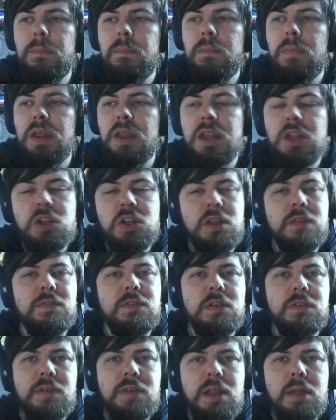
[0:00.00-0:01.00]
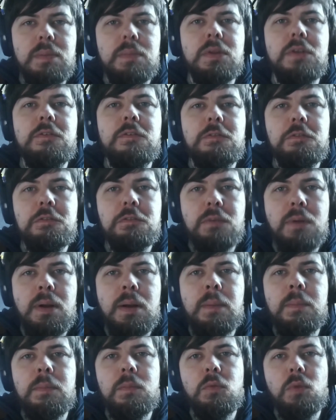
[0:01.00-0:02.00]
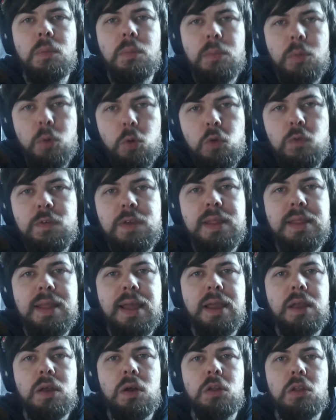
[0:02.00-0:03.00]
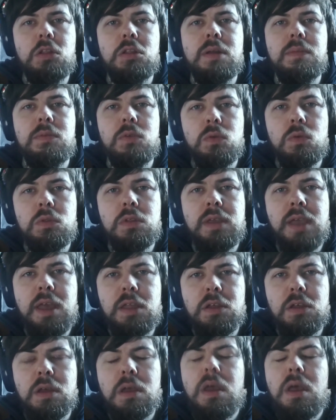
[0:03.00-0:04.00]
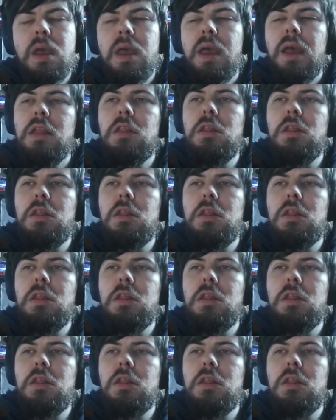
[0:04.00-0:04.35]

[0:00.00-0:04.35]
initiative and development from removing that concept altogether. And